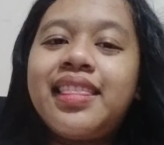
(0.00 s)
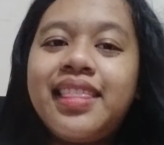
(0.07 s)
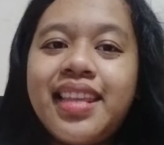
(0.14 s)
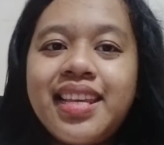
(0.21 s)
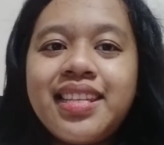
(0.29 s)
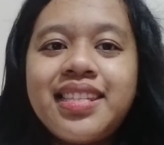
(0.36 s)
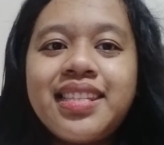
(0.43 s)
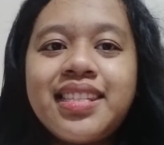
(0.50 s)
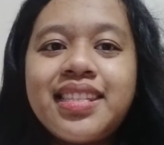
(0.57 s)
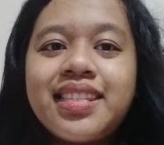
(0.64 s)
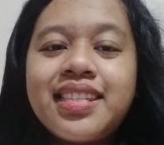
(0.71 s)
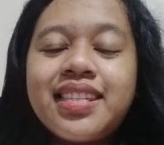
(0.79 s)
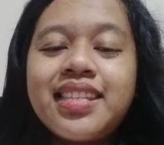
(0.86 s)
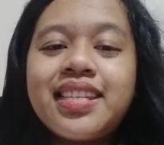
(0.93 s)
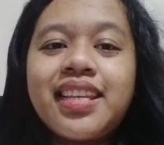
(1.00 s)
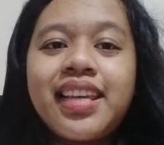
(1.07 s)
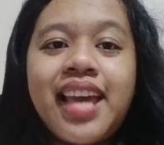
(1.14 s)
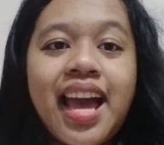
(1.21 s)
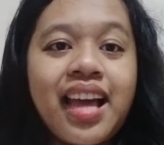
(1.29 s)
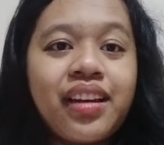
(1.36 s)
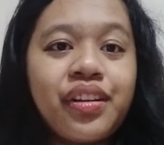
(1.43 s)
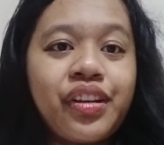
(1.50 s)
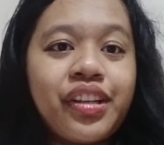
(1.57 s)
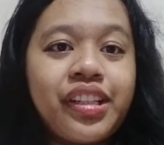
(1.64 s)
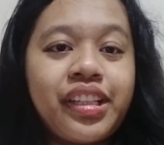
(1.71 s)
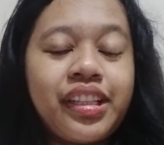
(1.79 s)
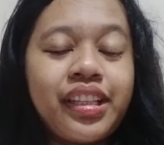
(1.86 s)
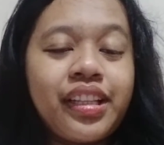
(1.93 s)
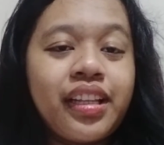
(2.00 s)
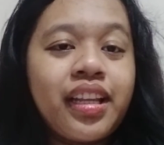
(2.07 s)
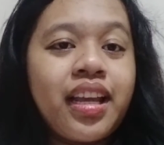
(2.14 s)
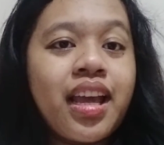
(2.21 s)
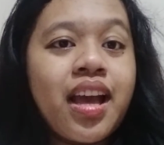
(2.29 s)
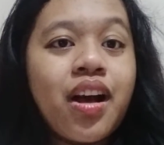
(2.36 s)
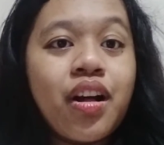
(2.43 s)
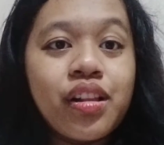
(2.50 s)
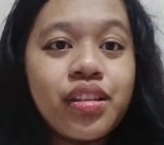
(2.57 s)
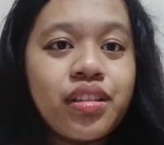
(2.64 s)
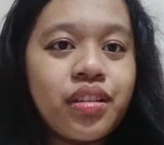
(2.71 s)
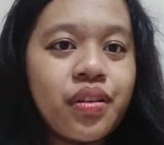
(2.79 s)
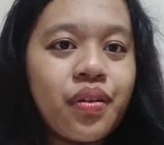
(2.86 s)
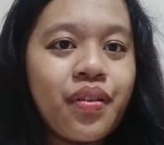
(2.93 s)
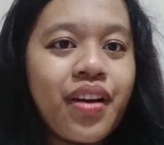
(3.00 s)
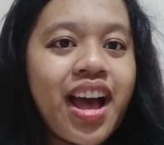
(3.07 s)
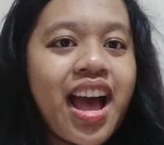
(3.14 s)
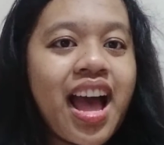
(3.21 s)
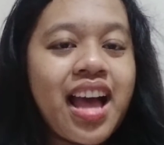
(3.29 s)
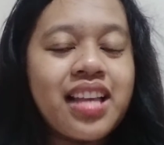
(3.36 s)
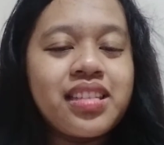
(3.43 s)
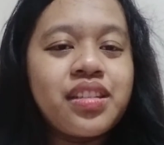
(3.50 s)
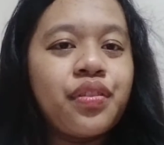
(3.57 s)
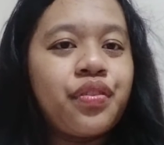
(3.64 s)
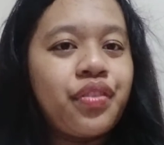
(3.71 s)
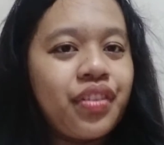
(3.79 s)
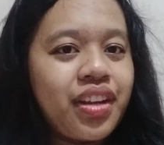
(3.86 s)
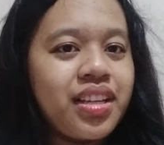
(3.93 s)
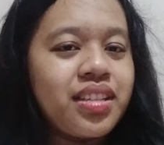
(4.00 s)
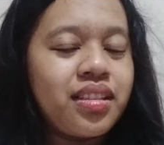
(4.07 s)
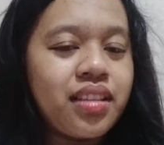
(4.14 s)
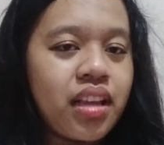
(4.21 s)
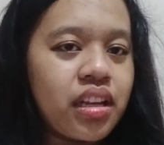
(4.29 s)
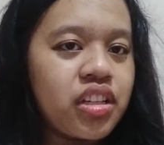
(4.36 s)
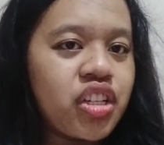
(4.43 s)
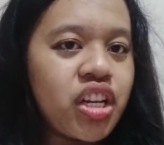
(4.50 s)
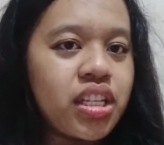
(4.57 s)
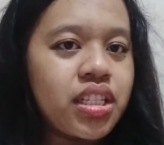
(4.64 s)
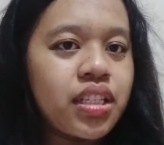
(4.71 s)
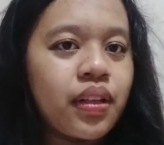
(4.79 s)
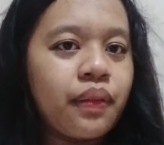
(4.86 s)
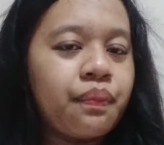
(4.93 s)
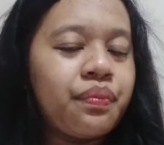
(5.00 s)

This canon also has 3 stages.